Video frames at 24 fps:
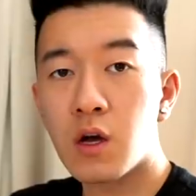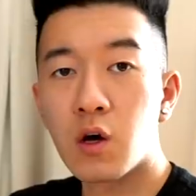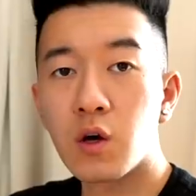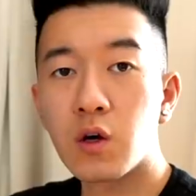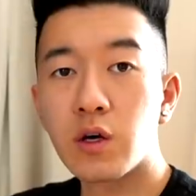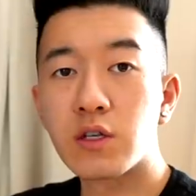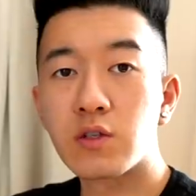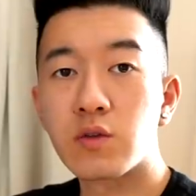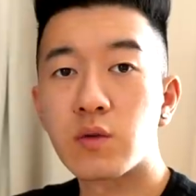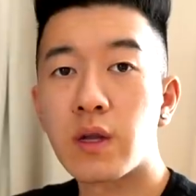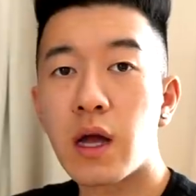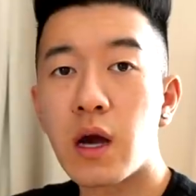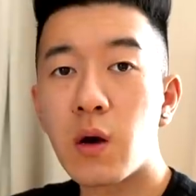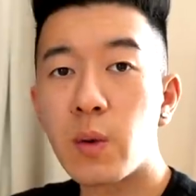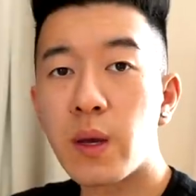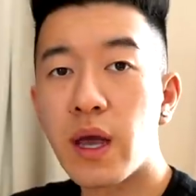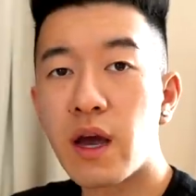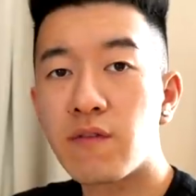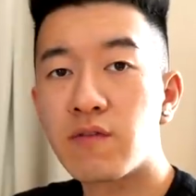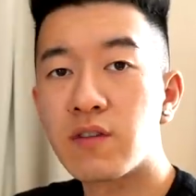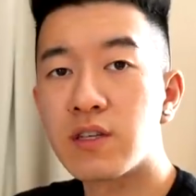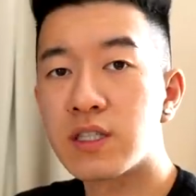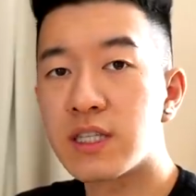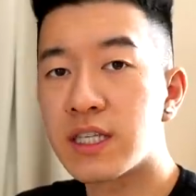Okay, so now we
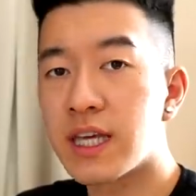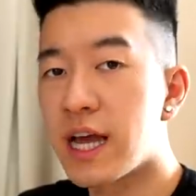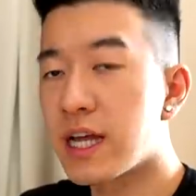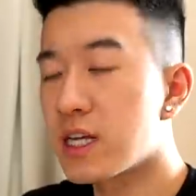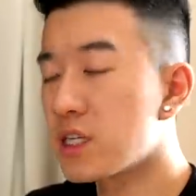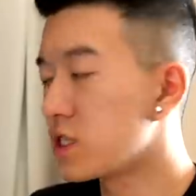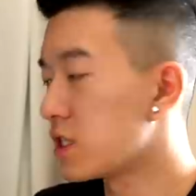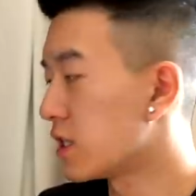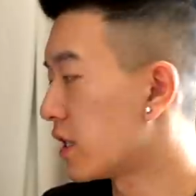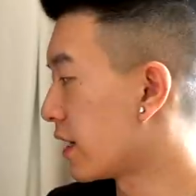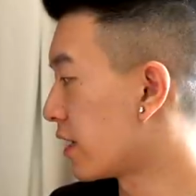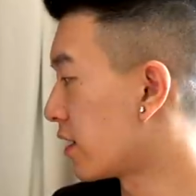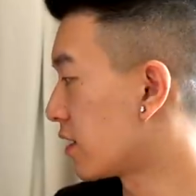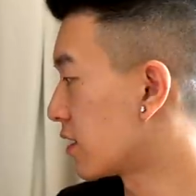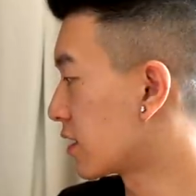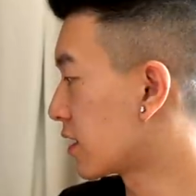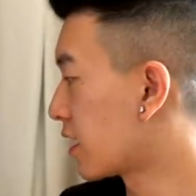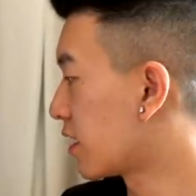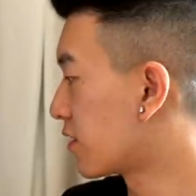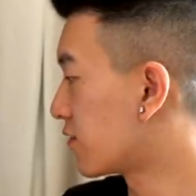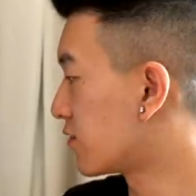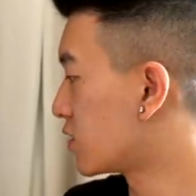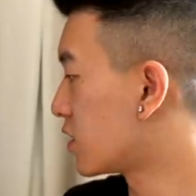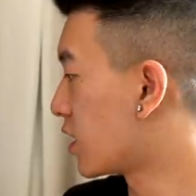have the sketch layer
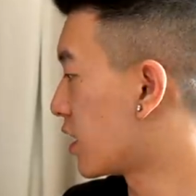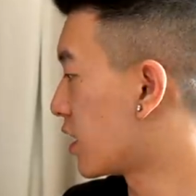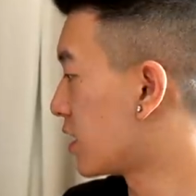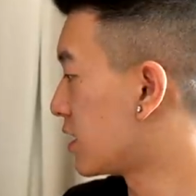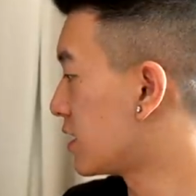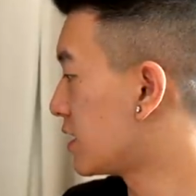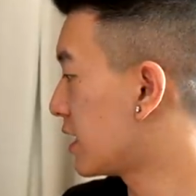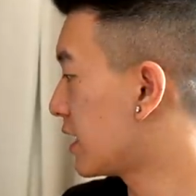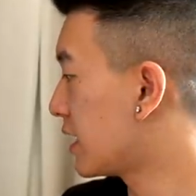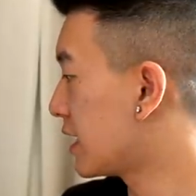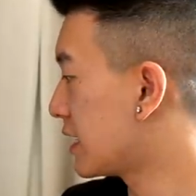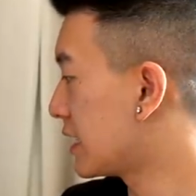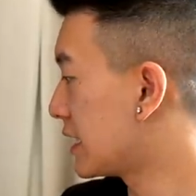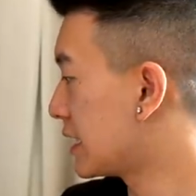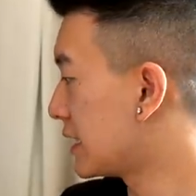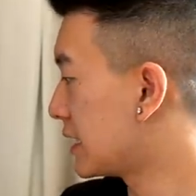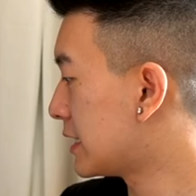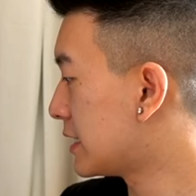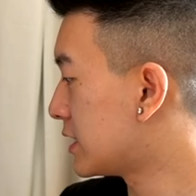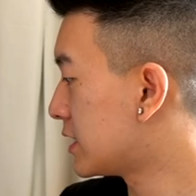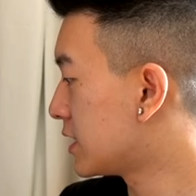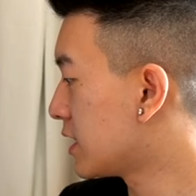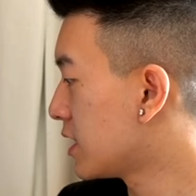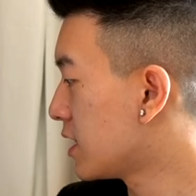kind of done.
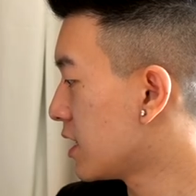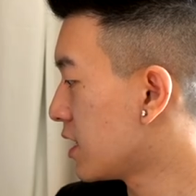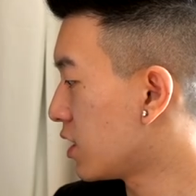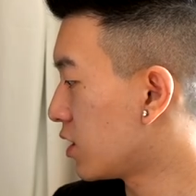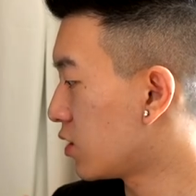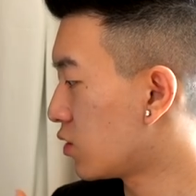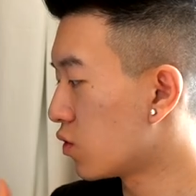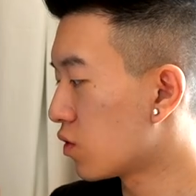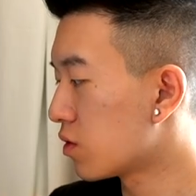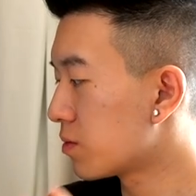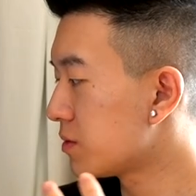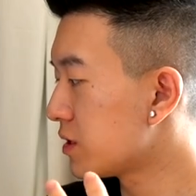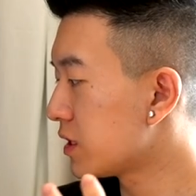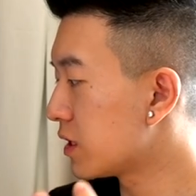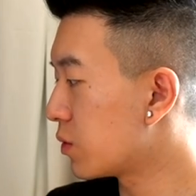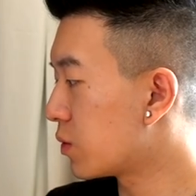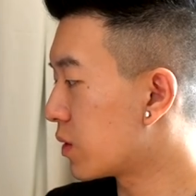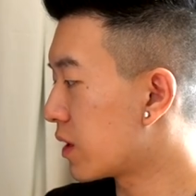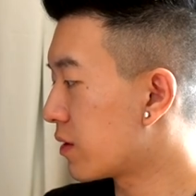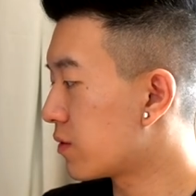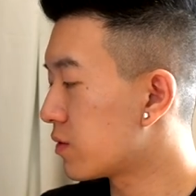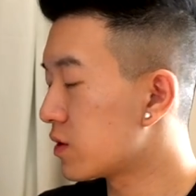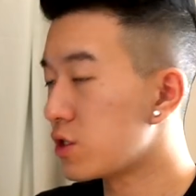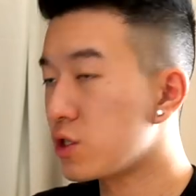And normally what
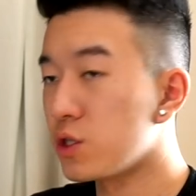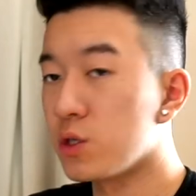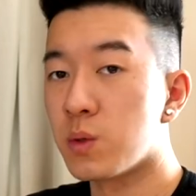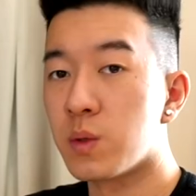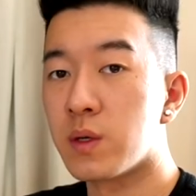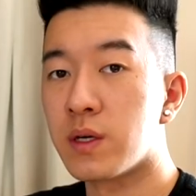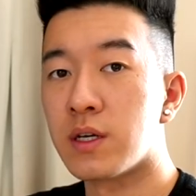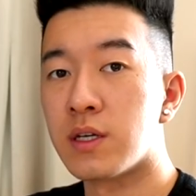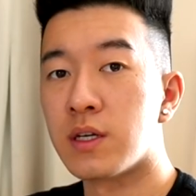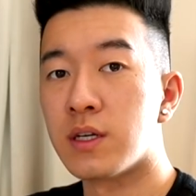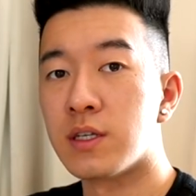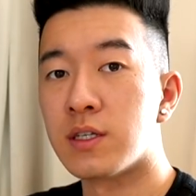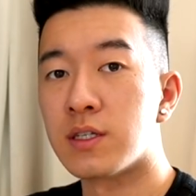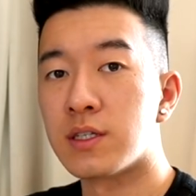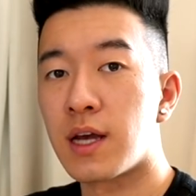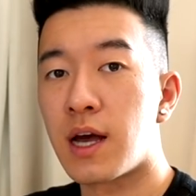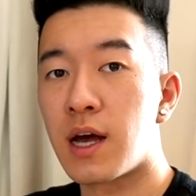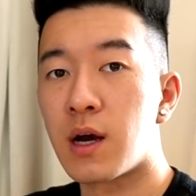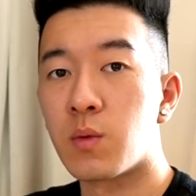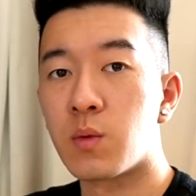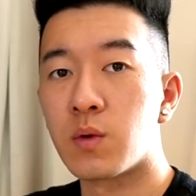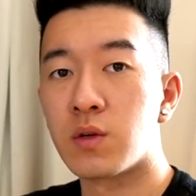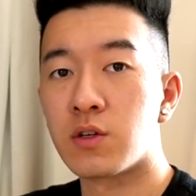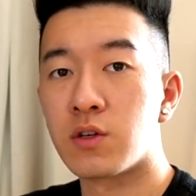I would do is I
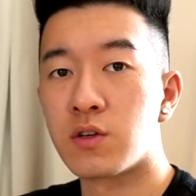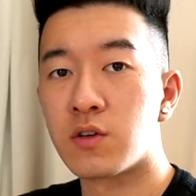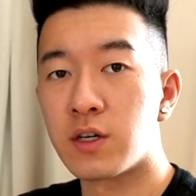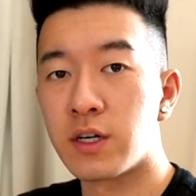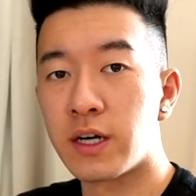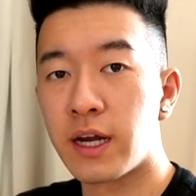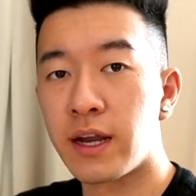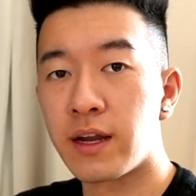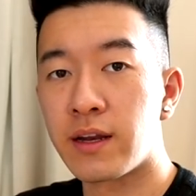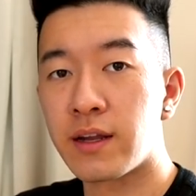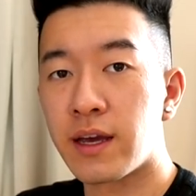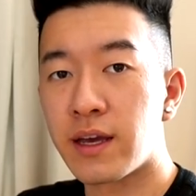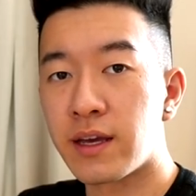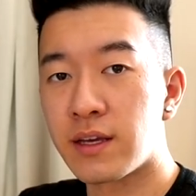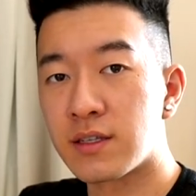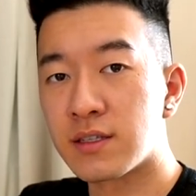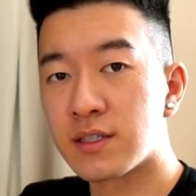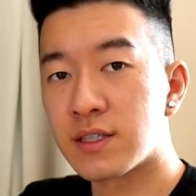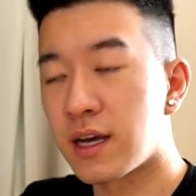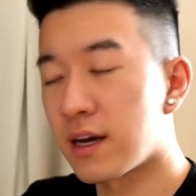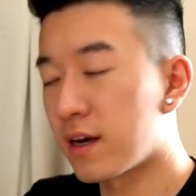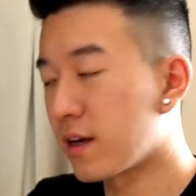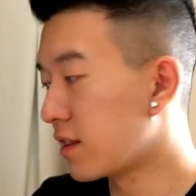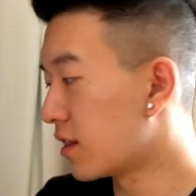would create a
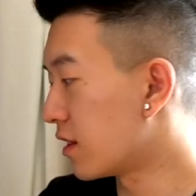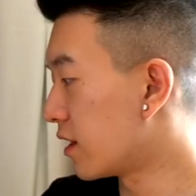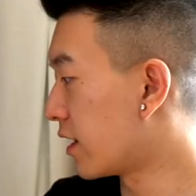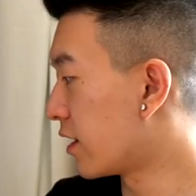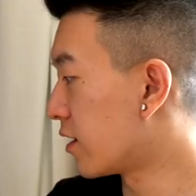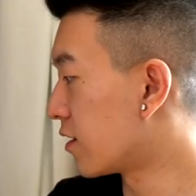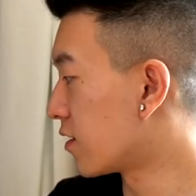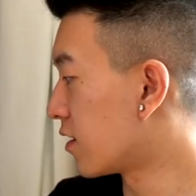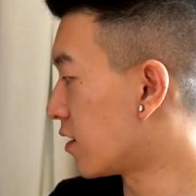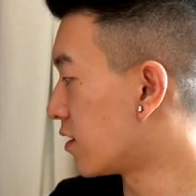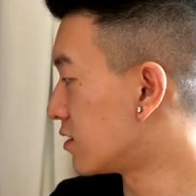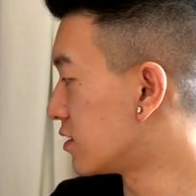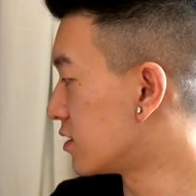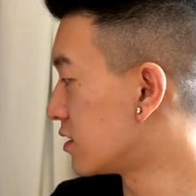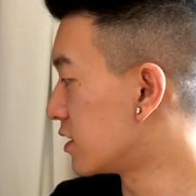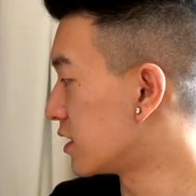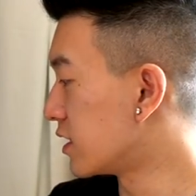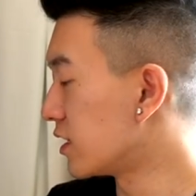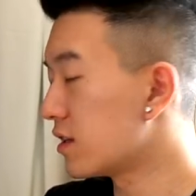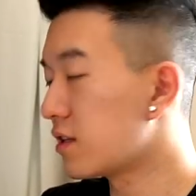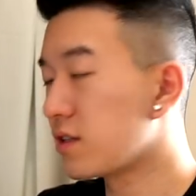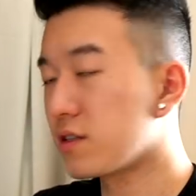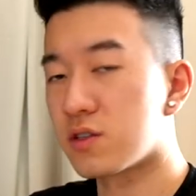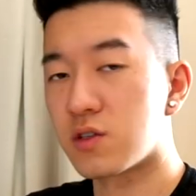second layer
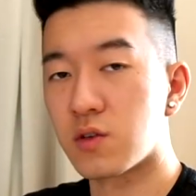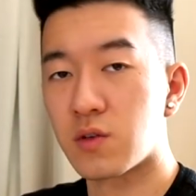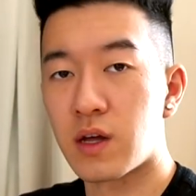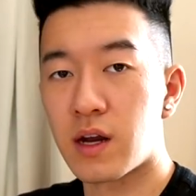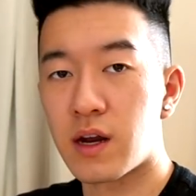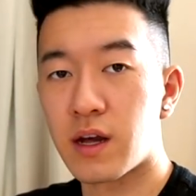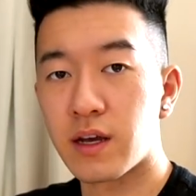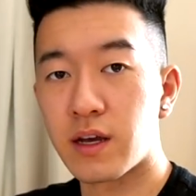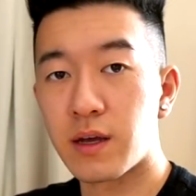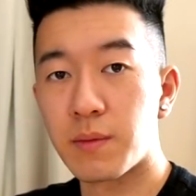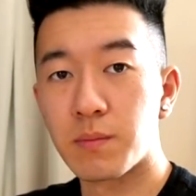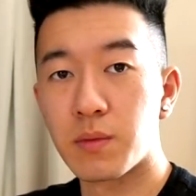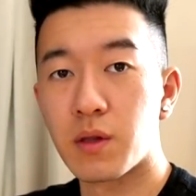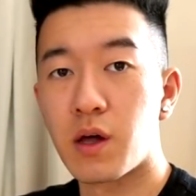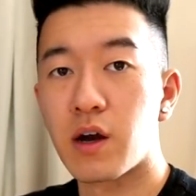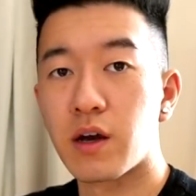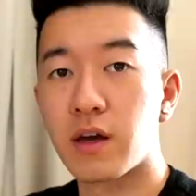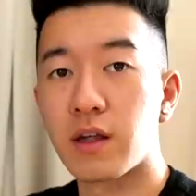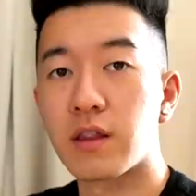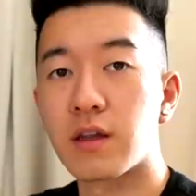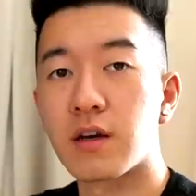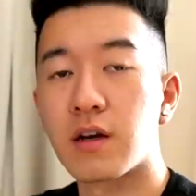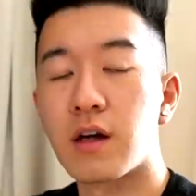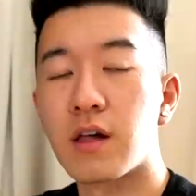underneath so that I can block
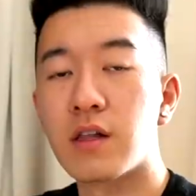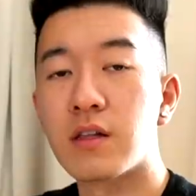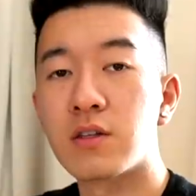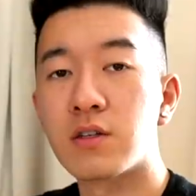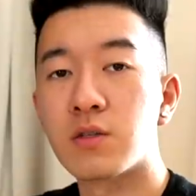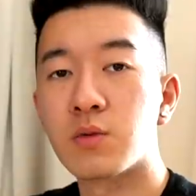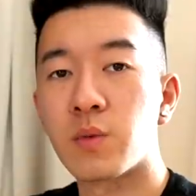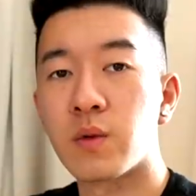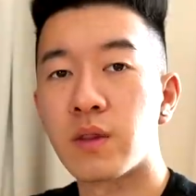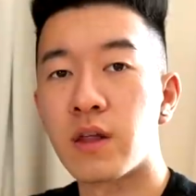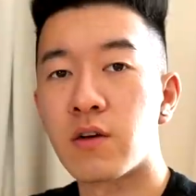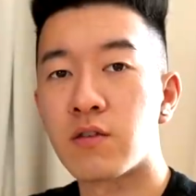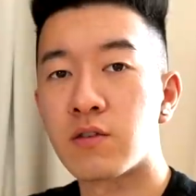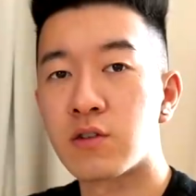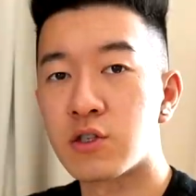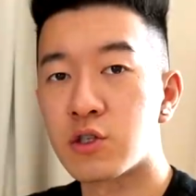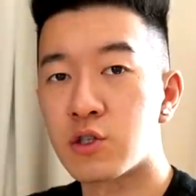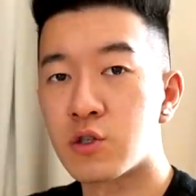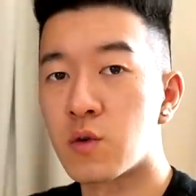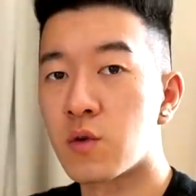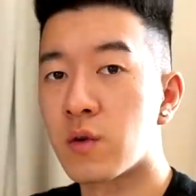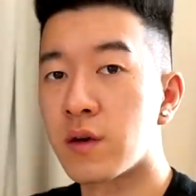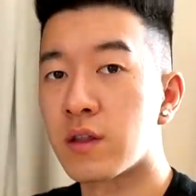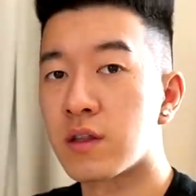in the colors without
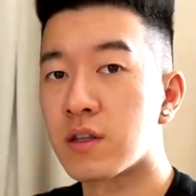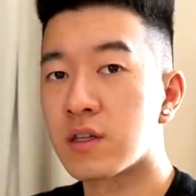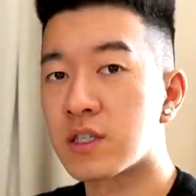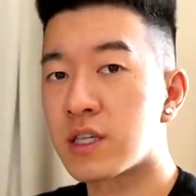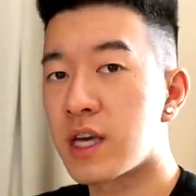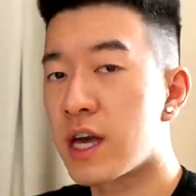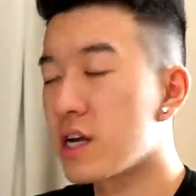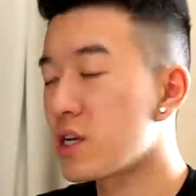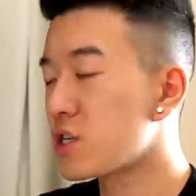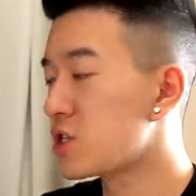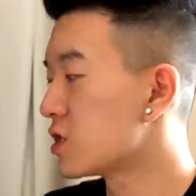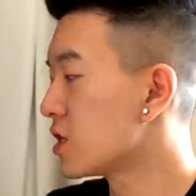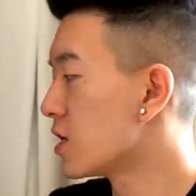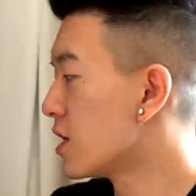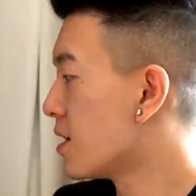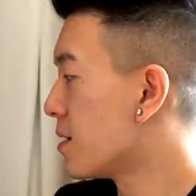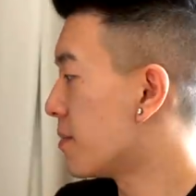destroying the sketch.